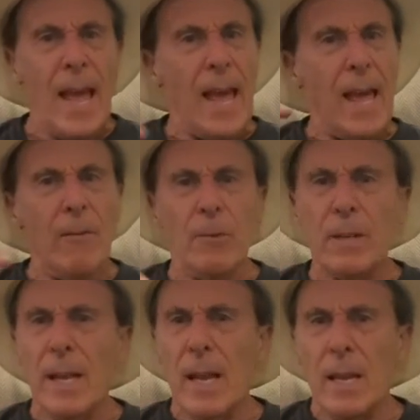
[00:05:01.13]
Every
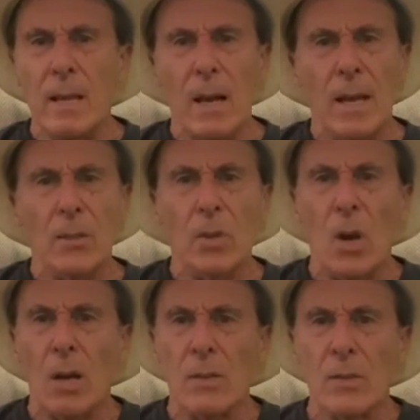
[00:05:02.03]
day God
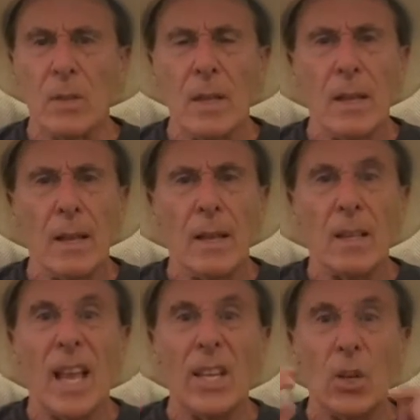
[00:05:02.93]
talks.
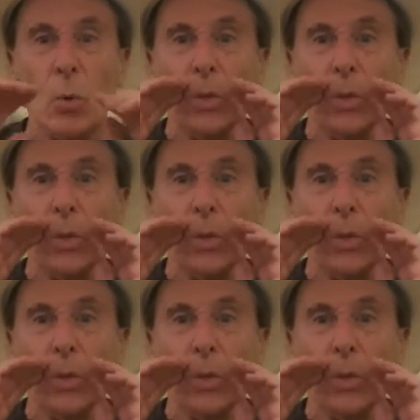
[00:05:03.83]
And you know what